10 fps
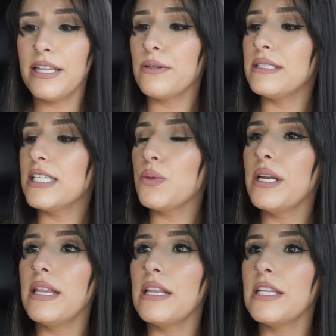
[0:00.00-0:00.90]
There was this
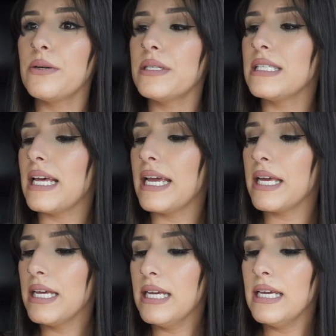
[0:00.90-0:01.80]
one and then there was like
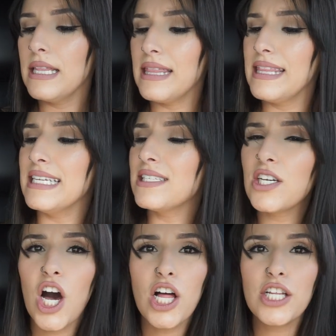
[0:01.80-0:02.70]
this
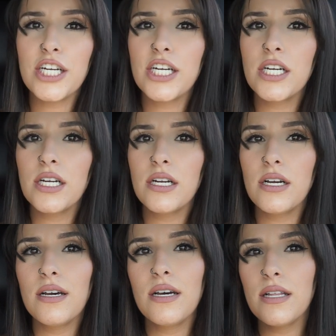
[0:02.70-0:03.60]
color
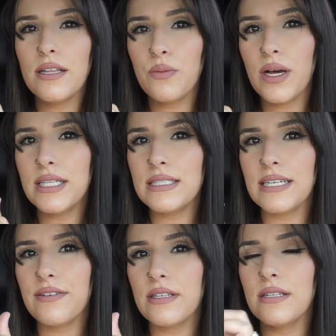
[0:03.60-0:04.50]
ones.
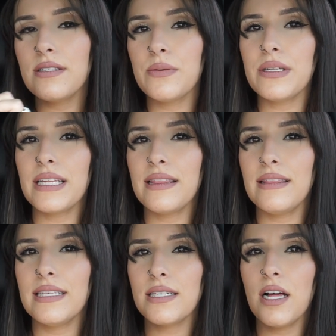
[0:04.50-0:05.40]
Like they were like
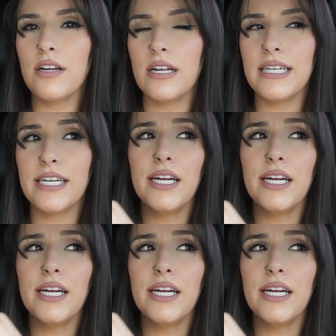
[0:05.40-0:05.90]
this color on here.